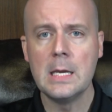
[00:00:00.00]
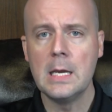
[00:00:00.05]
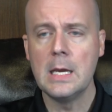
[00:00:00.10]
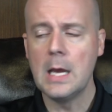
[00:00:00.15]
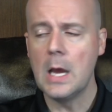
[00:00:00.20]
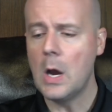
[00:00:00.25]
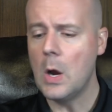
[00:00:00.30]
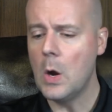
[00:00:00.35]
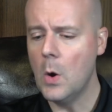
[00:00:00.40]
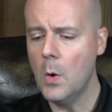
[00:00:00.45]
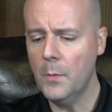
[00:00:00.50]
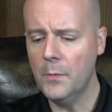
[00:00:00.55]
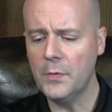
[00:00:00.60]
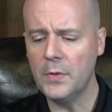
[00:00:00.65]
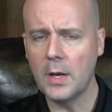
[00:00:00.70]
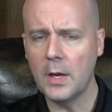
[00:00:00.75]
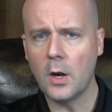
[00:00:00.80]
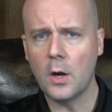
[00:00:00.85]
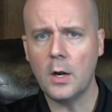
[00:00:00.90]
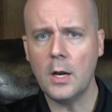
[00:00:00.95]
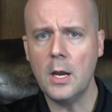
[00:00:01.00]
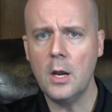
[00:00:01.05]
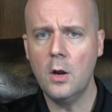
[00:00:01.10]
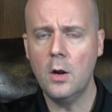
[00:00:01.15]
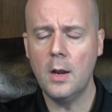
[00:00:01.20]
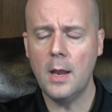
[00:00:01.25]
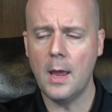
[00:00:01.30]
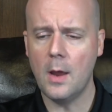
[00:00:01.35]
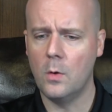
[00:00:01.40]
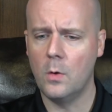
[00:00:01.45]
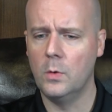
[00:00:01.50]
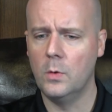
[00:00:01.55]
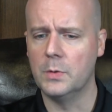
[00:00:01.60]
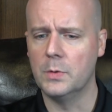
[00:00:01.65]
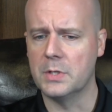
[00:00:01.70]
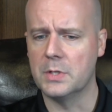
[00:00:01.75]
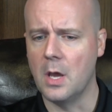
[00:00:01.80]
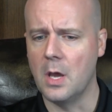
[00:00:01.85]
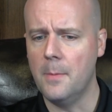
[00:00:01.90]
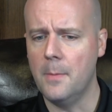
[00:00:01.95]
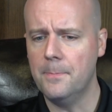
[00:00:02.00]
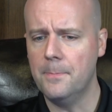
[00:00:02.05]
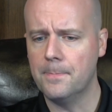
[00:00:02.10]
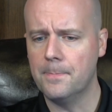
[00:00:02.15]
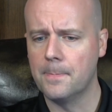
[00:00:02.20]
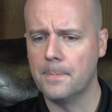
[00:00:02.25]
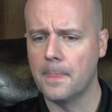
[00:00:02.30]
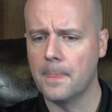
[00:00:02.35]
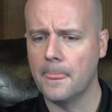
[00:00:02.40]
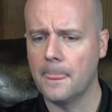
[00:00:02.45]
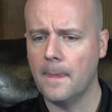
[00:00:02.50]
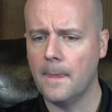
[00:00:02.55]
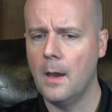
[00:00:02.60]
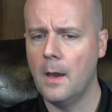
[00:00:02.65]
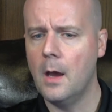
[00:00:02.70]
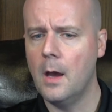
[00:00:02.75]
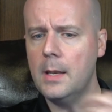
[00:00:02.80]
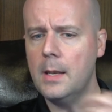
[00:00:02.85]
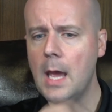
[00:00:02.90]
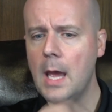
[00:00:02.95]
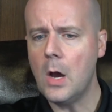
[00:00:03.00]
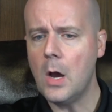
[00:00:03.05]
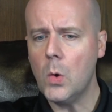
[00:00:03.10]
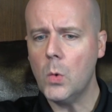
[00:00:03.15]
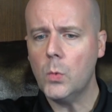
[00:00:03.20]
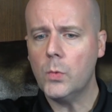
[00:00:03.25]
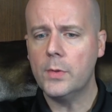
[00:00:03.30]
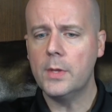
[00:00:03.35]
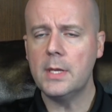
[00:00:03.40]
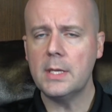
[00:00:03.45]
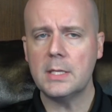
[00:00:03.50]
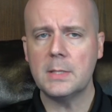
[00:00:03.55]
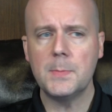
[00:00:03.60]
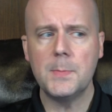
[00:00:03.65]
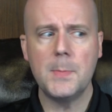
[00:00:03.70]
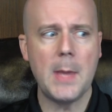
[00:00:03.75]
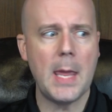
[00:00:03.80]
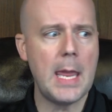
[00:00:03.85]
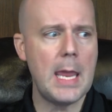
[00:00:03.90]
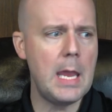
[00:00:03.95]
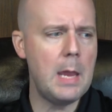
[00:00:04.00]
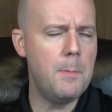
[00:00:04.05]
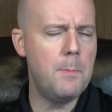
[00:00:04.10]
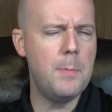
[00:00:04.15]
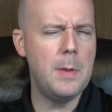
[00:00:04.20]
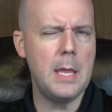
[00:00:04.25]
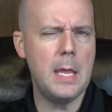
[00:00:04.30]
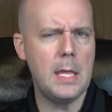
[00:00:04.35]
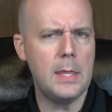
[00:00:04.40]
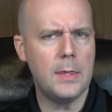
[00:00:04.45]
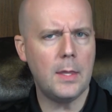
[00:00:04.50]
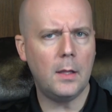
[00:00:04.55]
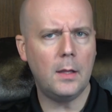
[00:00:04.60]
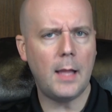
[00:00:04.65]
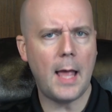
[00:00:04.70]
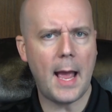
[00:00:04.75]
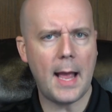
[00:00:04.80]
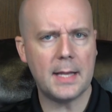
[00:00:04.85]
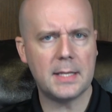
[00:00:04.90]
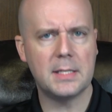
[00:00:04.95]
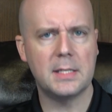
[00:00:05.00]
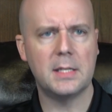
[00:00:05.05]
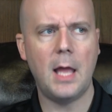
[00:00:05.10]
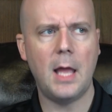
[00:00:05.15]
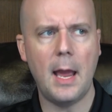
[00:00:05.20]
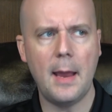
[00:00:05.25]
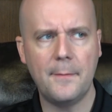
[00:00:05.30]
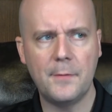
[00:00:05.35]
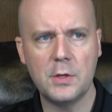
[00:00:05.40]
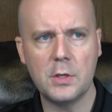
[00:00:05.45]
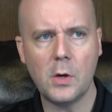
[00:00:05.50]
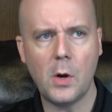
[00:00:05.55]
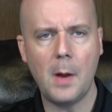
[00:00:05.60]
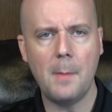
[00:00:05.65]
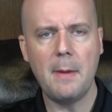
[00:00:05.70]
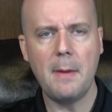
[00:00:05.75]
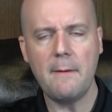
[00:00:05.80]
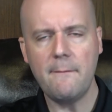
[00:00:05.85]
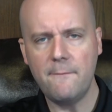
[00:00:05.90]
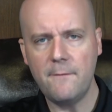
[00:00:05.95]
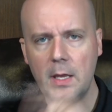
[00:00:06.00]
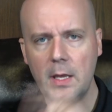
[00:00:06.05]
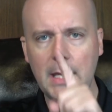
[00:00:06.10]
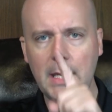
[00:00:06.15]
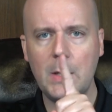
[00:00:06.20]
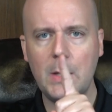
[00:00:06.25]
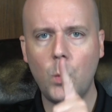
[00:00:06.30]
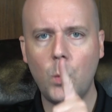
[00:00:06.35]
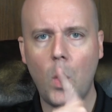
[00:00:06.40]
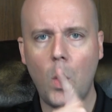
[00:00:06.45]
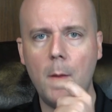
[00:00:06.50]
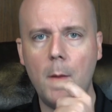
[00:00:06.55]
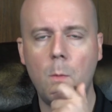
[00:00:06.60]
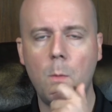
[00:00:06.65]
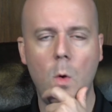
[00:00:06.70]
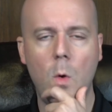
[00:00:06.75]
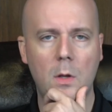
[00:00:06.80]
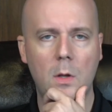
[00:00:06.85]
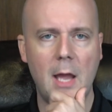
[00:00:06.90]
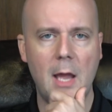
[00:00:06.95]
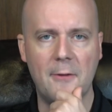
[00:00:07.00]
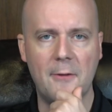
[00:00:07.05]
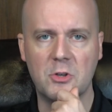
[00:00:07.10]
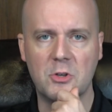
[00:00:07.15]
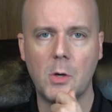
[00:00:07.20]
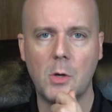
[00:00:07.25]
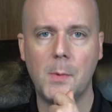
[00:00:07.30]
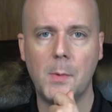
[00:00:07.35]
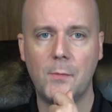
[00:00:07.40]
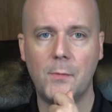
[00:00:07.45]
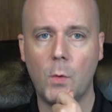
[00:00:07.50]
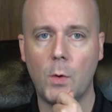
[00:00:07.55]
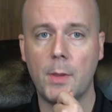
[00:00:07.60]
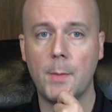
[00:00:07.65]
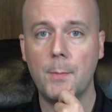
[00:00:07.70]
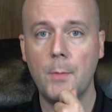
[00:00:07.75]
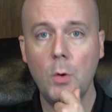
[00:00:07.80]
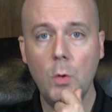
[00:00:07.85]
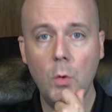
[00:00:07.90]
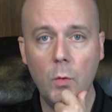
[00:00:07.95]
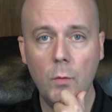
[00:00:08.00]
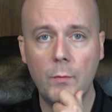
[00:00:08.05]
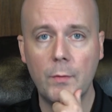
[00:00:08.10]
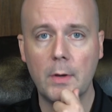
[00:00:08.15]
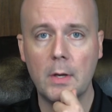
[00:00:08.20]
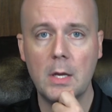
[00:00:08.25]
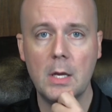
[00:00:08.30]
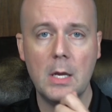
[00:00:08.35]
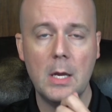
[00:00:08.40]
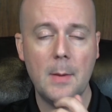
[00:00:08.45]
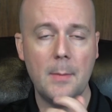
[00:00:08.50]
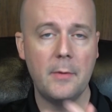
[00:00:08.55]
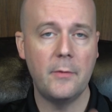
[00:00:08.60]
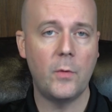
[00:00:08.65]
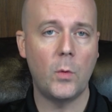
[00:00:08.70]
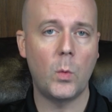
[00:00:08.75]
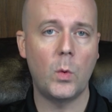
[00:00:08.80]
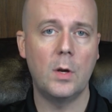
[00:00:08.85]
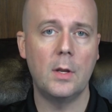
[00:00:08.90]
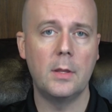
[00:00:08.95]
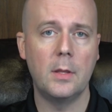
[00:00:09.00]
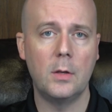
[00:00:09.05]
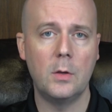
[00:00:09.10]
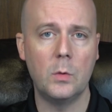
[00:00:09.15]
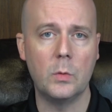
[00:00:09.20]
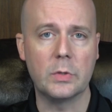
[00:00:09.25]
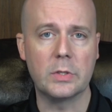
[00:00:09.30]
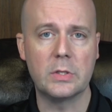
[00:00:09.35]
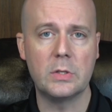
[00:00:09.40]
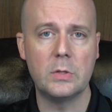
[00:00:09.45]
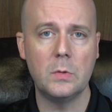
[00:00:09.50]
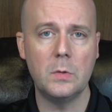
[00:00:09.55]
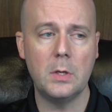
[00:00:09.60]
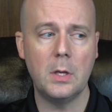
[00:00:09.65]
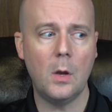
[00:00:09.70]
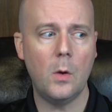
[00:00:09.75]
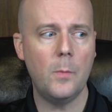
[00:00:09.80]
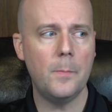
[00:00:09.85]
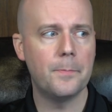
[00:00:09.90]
Hopefully our internet holds up. Now, this may be the last live show. I may fit in one more live show before the move, before we're in the new studio.